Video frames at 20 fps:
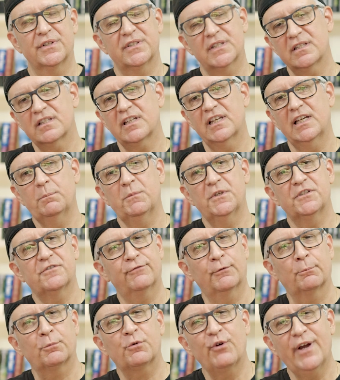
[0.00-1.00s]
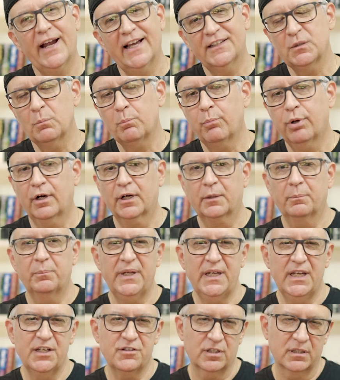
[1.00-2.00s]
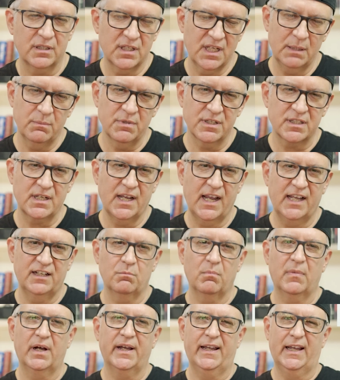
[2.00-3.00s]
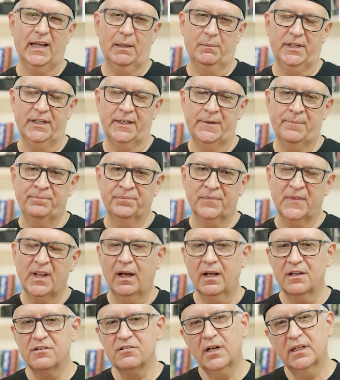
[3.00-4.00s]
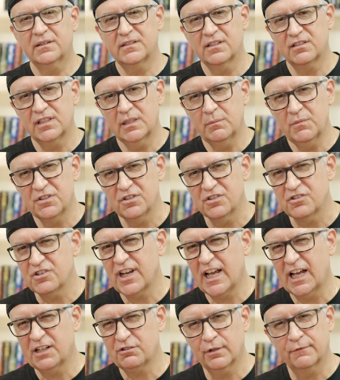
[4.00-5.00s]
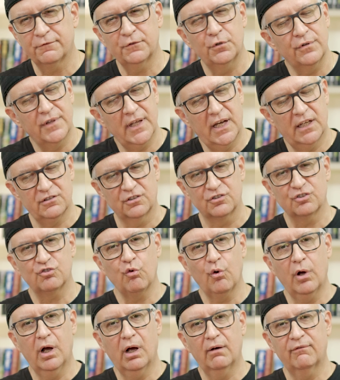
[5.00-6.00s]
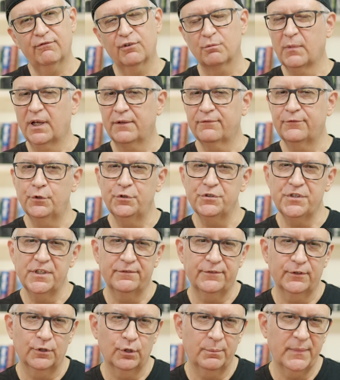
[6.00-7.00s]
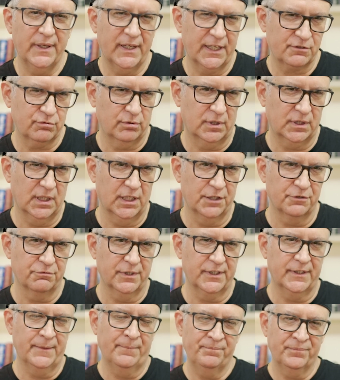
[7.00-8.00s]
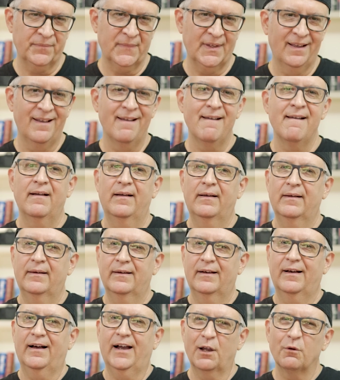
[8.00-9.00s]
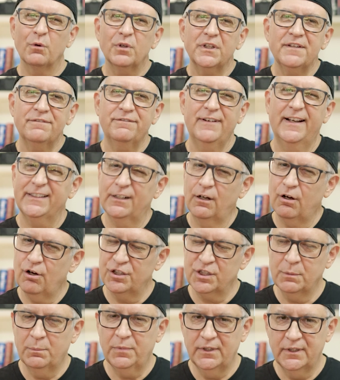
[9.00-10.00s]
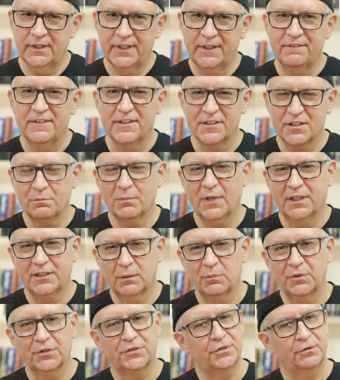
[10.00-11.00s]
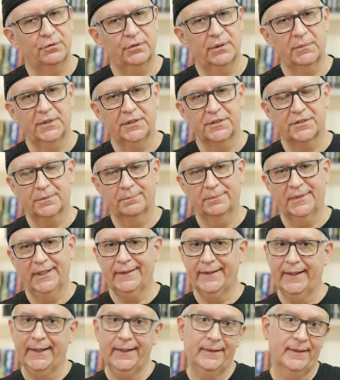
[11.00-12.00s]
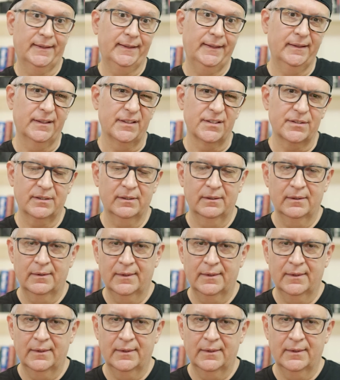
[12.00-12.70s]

is this image from Crandon Park Beach in Key Biscayne in Miami. I shot this image in January of 2012 with my Fujifilm X100. I really find it hard to believe this is my number 2 image, but hey, it is.